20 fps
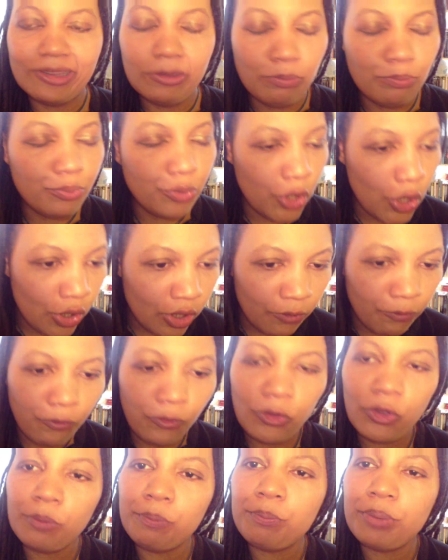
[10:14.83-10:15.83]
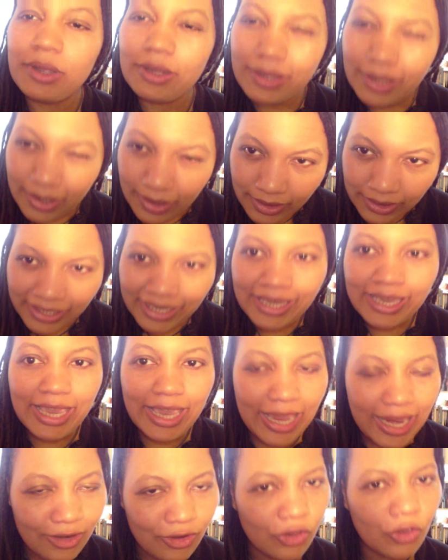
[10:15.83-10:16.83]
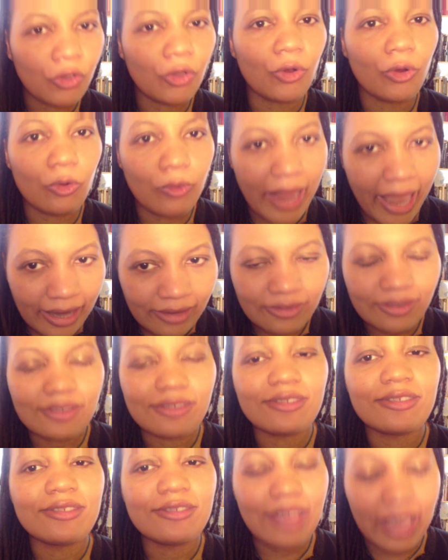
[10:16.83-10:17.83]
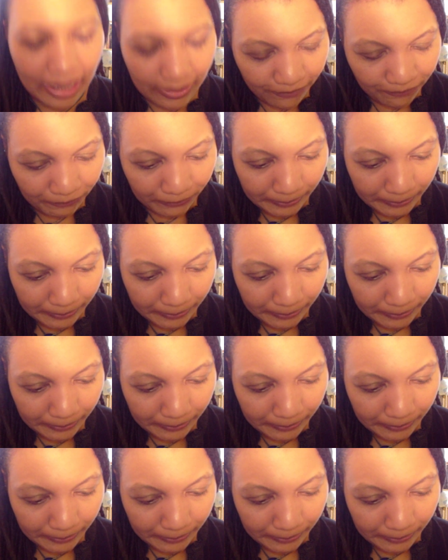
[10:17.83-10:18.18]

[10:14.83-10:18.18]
Beautiful, politically incorrect stuff.